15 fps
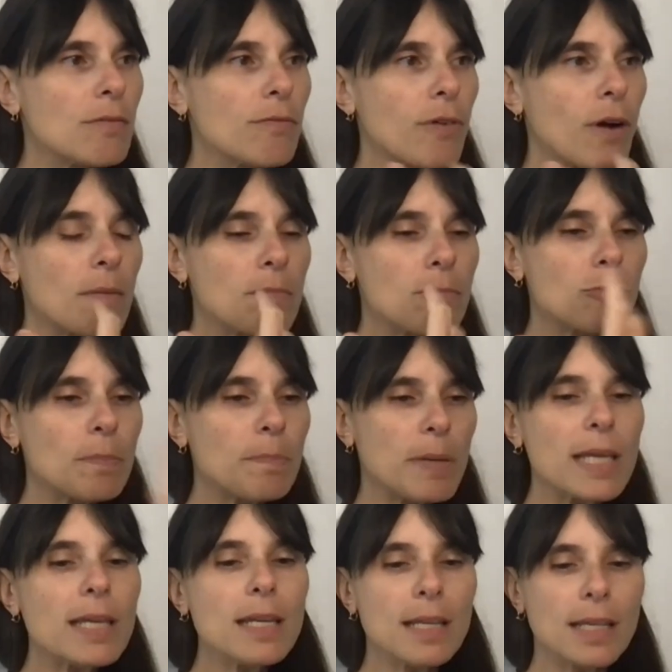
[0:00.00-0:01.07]

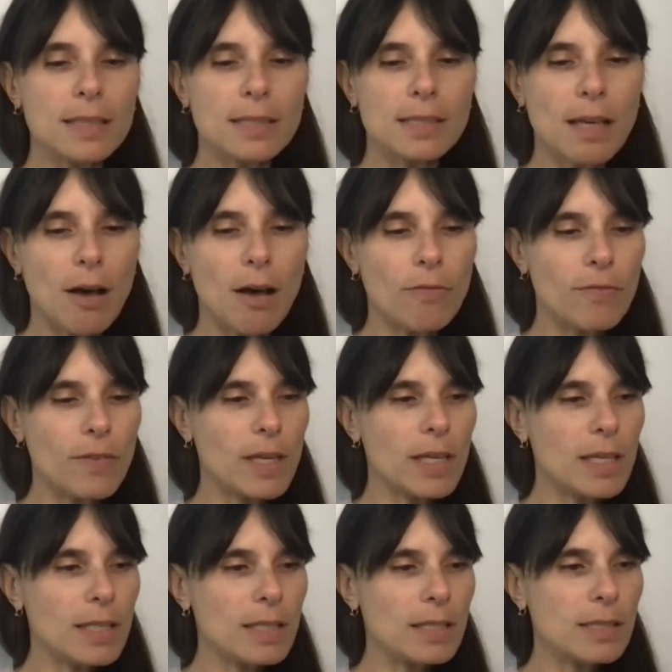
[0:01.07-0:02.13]
repeating itself
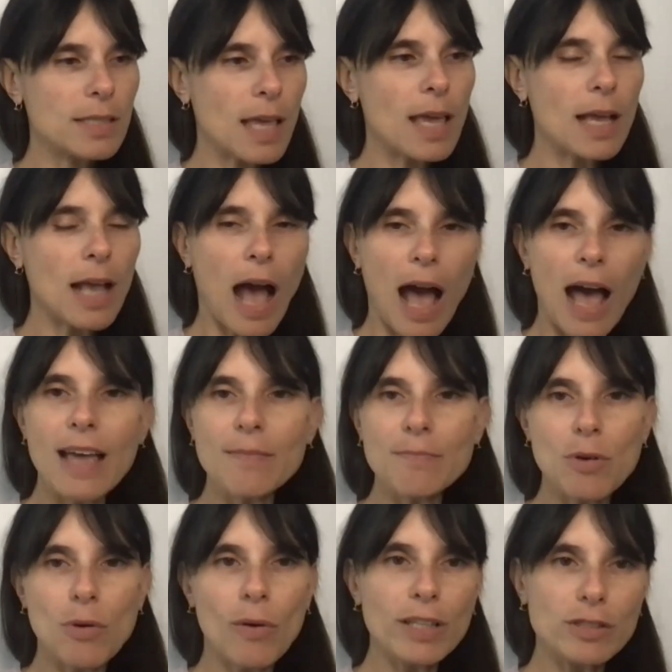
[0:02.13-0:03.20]
is saying, I'm
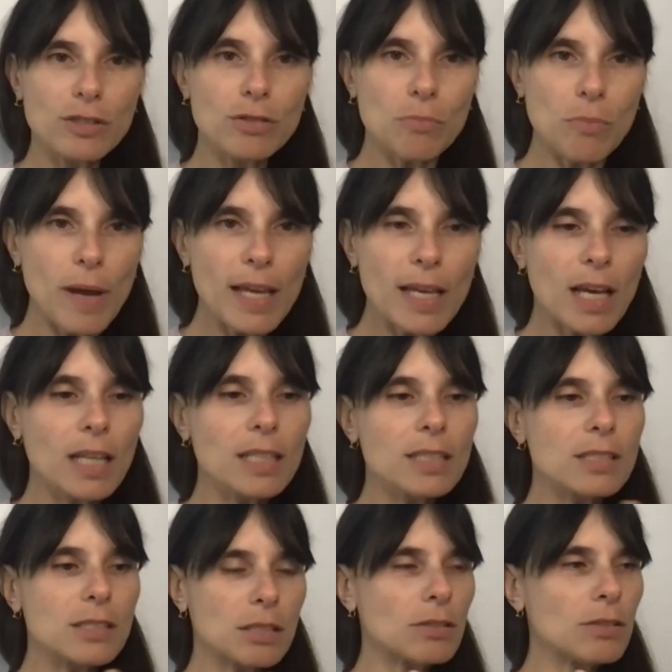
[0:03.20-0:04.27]
going to wait
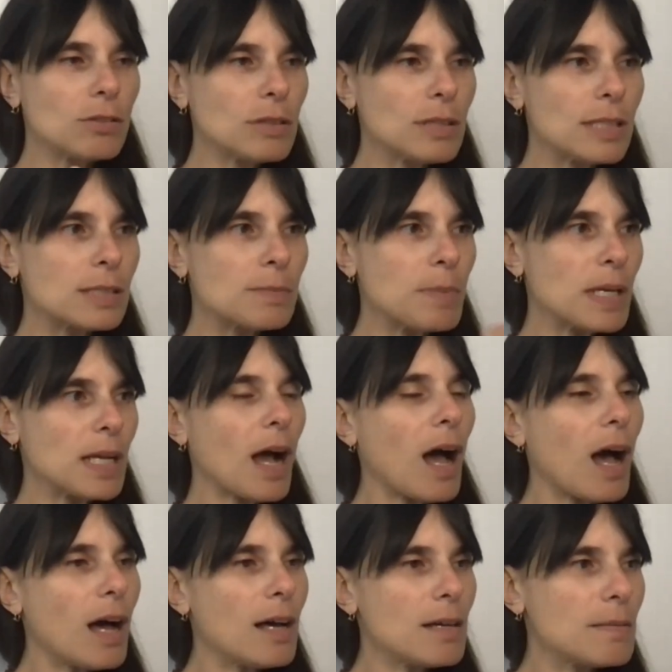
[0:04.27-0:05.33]
until this
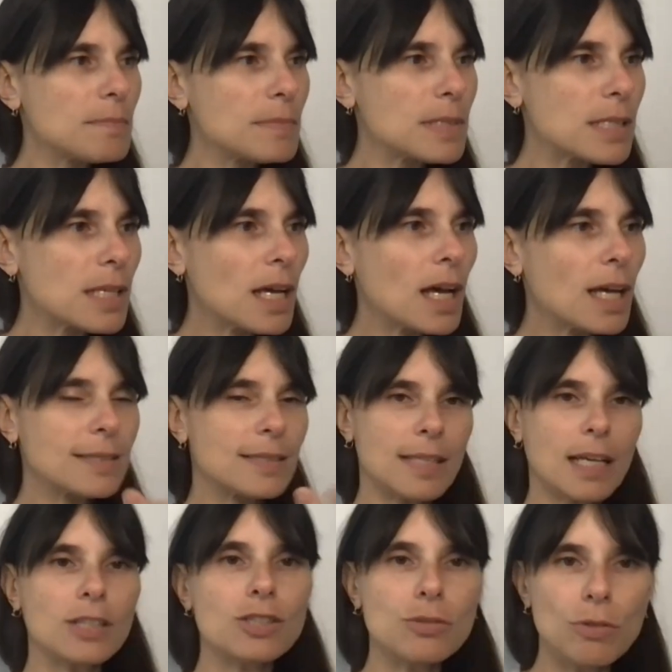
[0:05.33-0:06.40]
becomes a
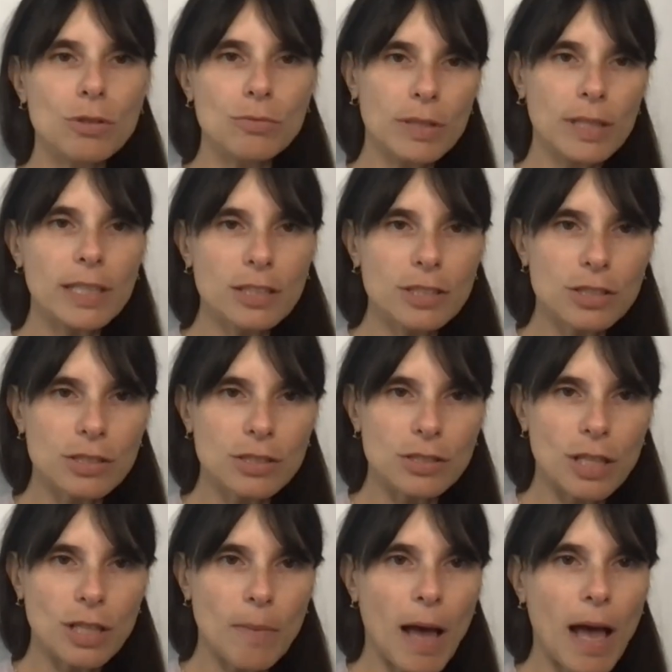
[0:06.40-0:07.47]
sexual
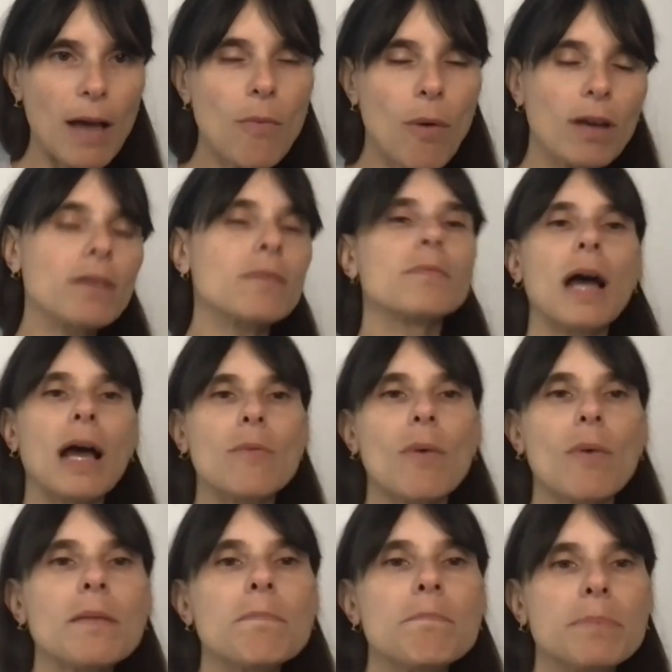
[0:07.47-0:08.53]
relationship. I want
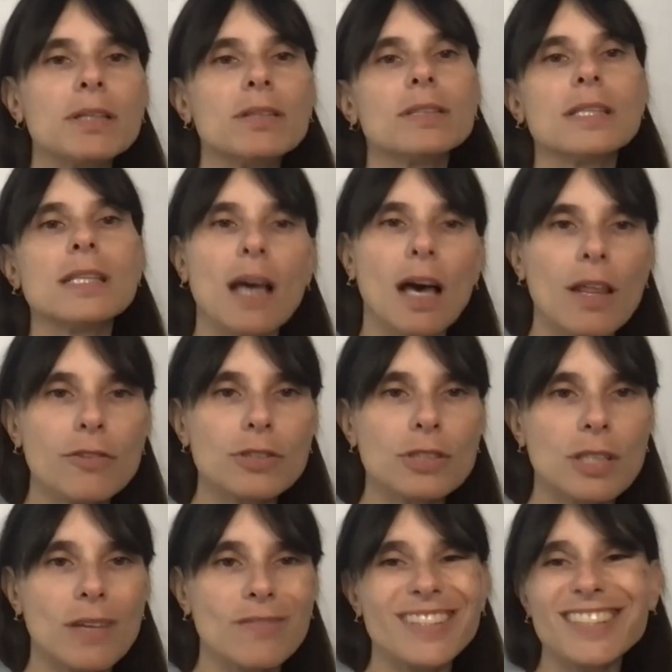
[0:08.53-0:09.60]
to build the other
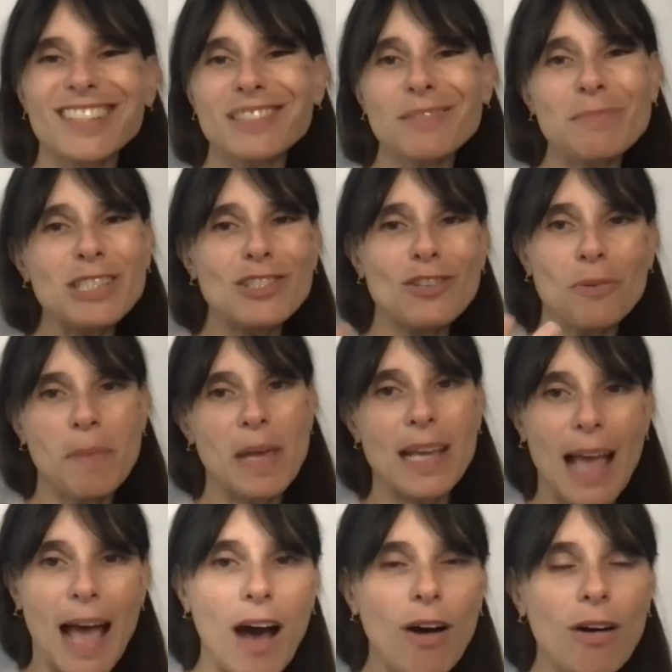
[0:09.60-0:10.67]
stuff. That doesn't mean you don't make
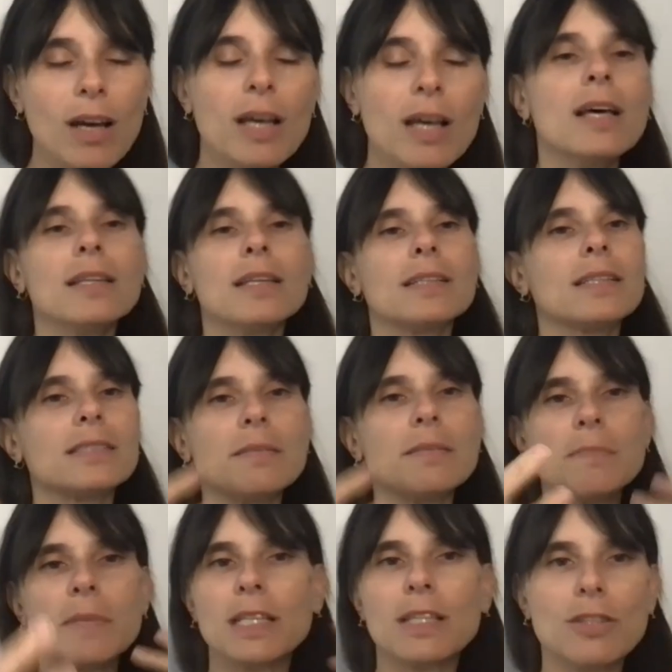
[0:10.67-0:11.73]
out. That doesn't
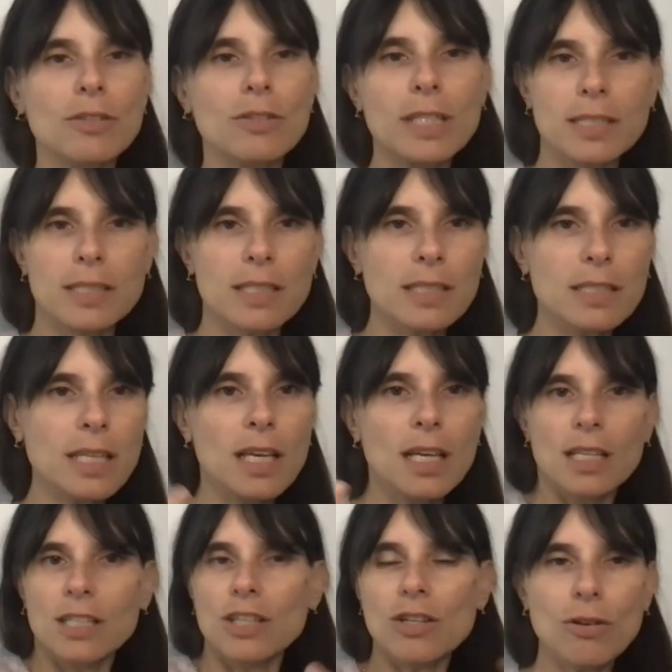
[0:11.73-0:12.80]
mean that
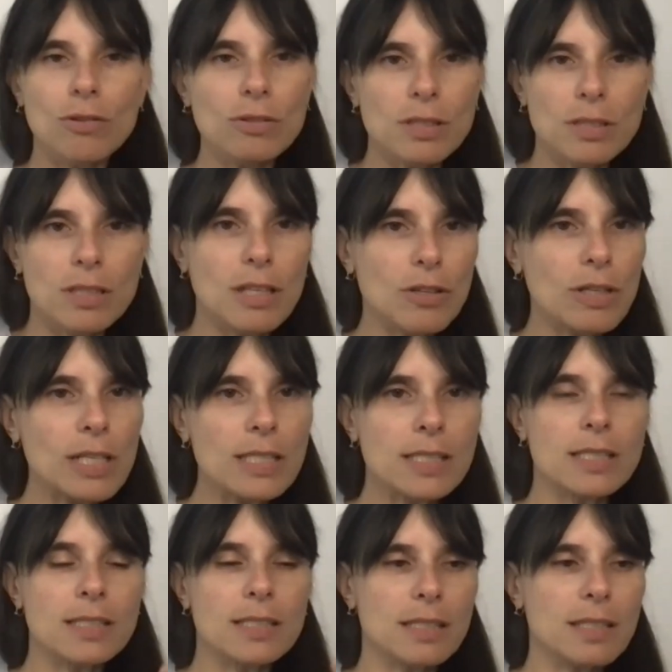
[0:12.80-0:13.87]
there
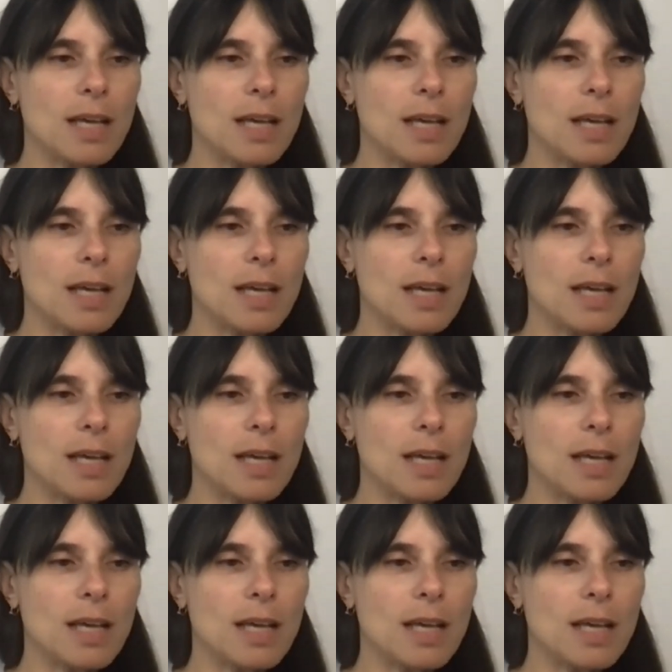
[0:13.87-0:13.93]
isn't